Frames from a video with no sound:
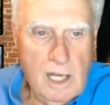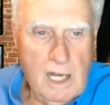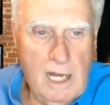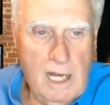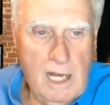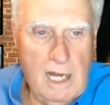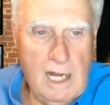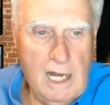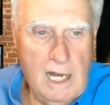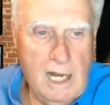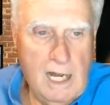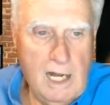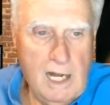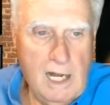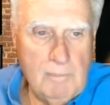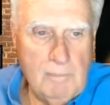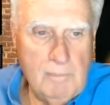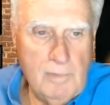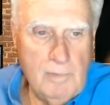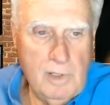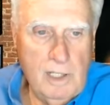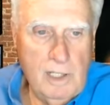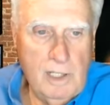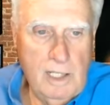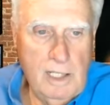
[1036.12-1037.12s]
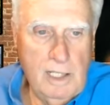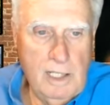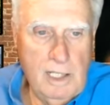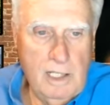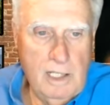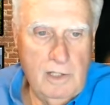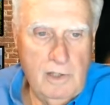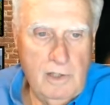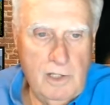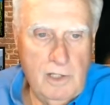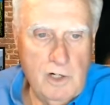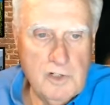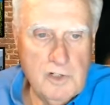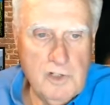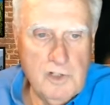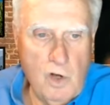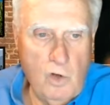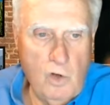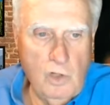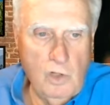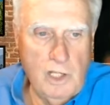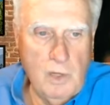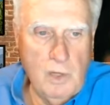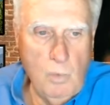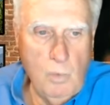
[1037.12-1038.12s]
There's
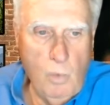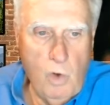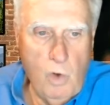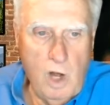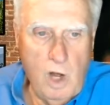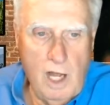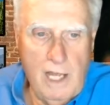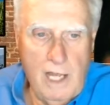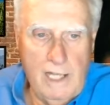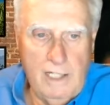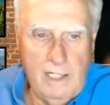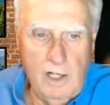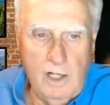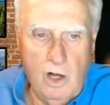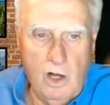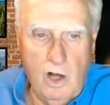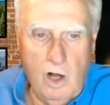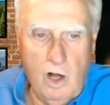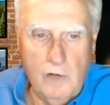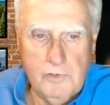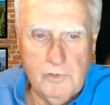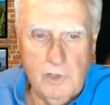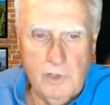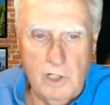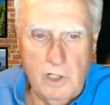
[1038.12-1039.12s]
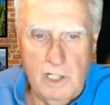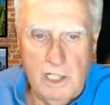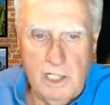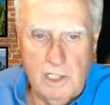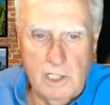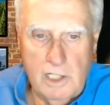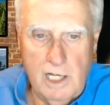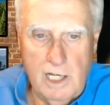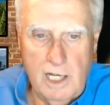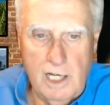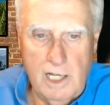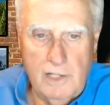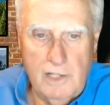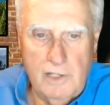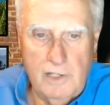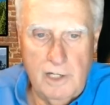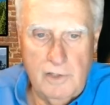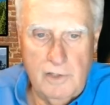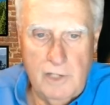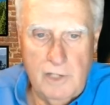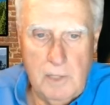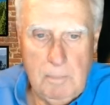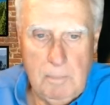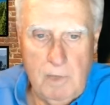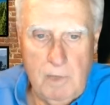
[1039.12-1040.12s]
only one alternate.
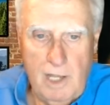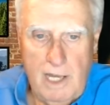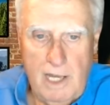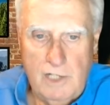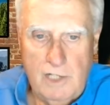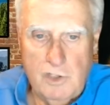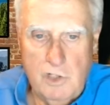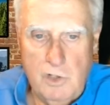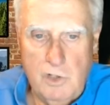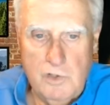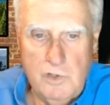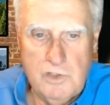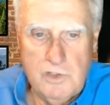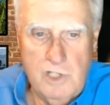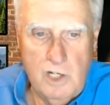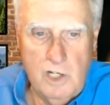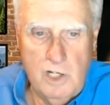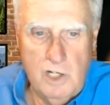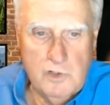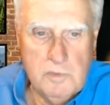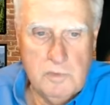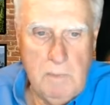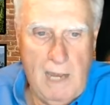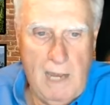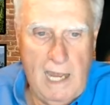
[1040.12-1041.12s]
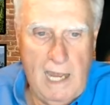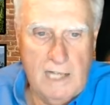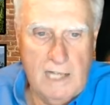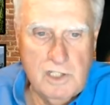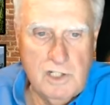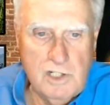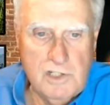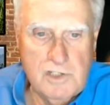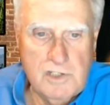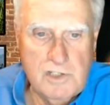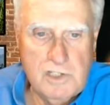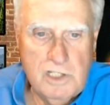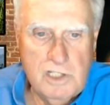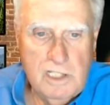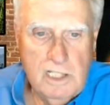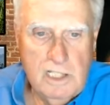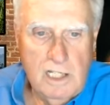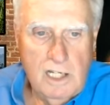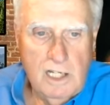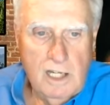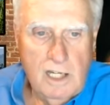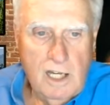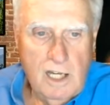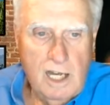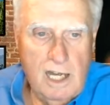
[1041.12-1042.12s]
They play two singles matches.
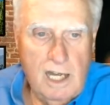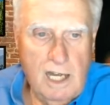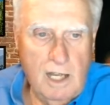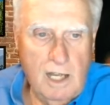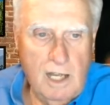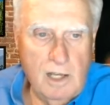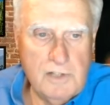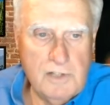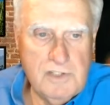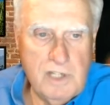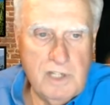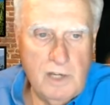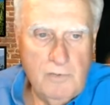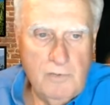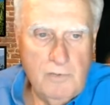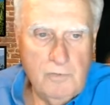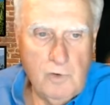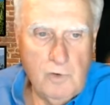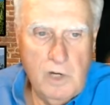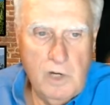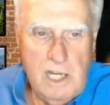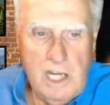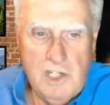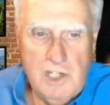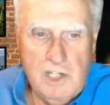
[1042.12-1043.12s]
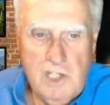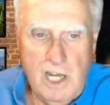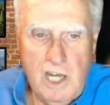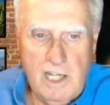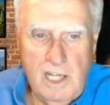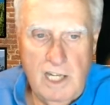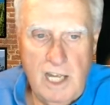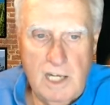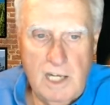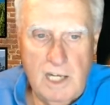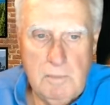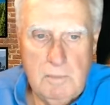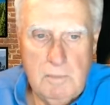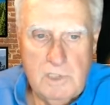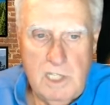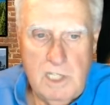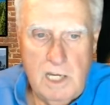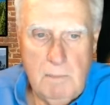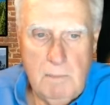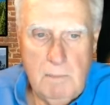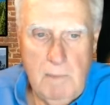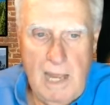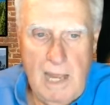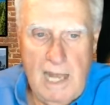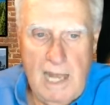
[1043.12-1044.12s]
Let's see. For each head-to-head
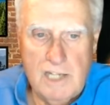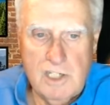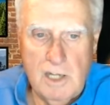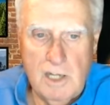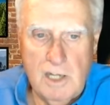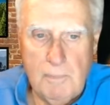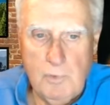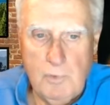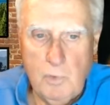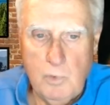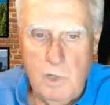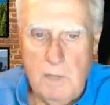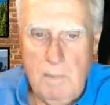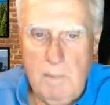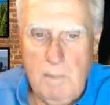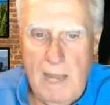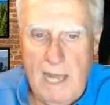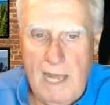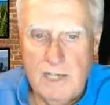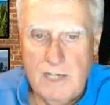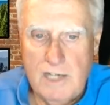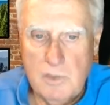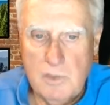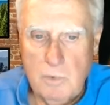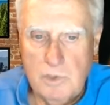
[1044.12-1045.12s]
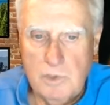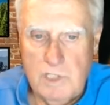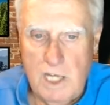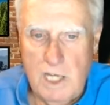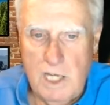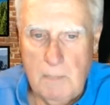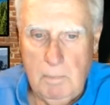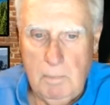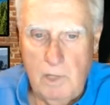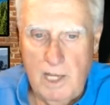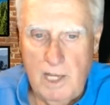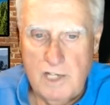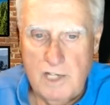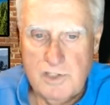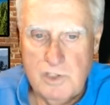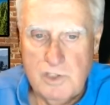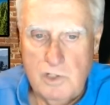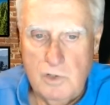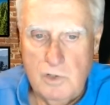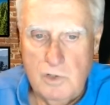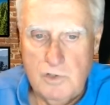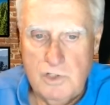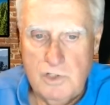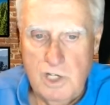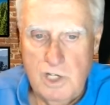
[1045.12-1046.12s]
team matchup, 3 matches will take place.
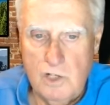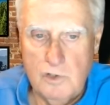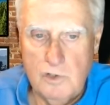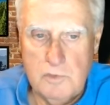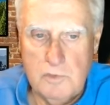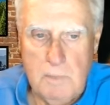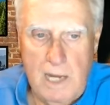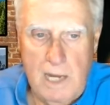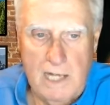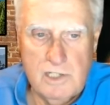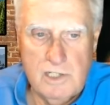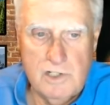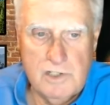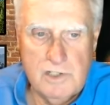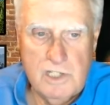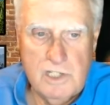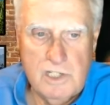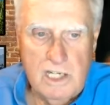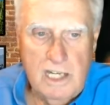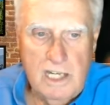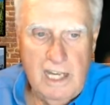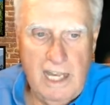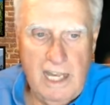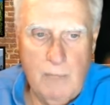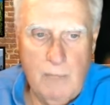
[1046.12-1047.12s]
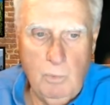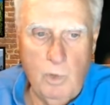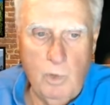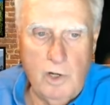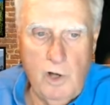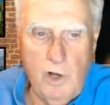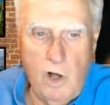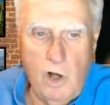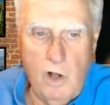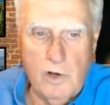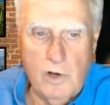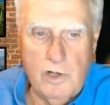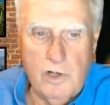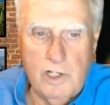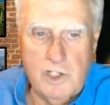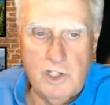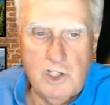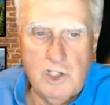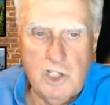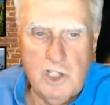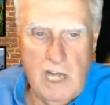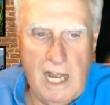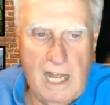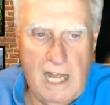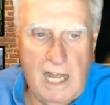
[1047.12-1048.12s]
2 singles matches and 1 alternate
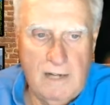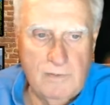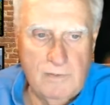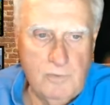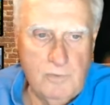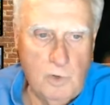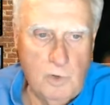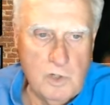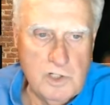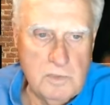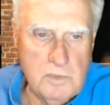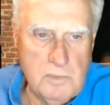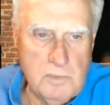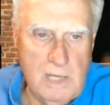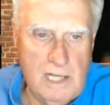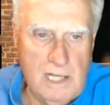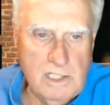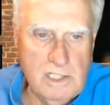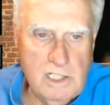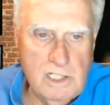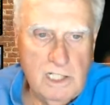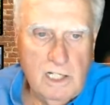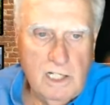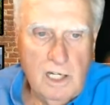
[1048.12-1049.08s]
shot, forcing that.